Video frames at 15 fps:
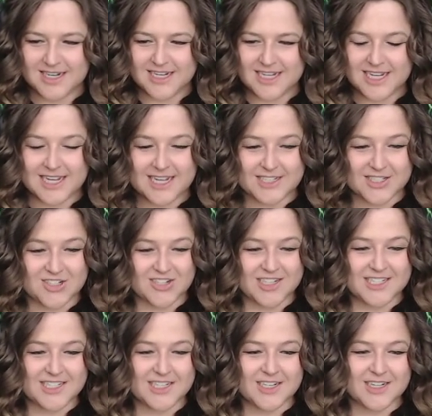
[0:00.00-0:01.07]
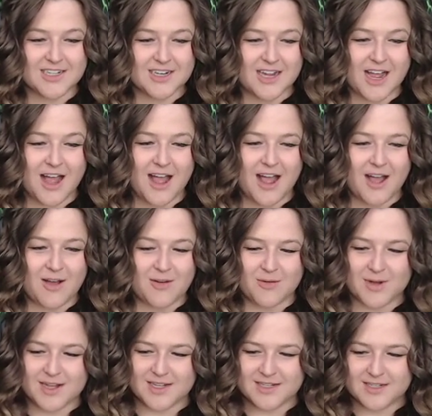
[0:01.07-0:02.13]
It gets crazier?
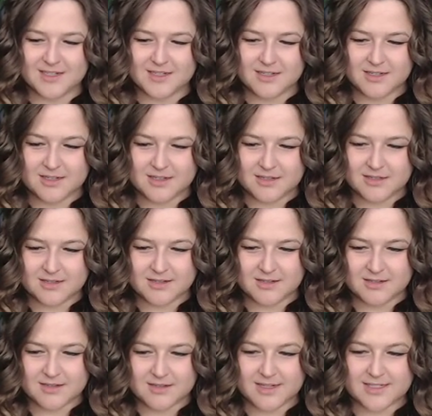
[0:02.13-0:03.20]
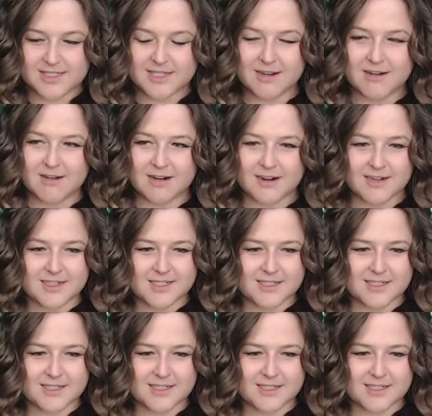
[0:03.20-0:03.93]
How? It's art.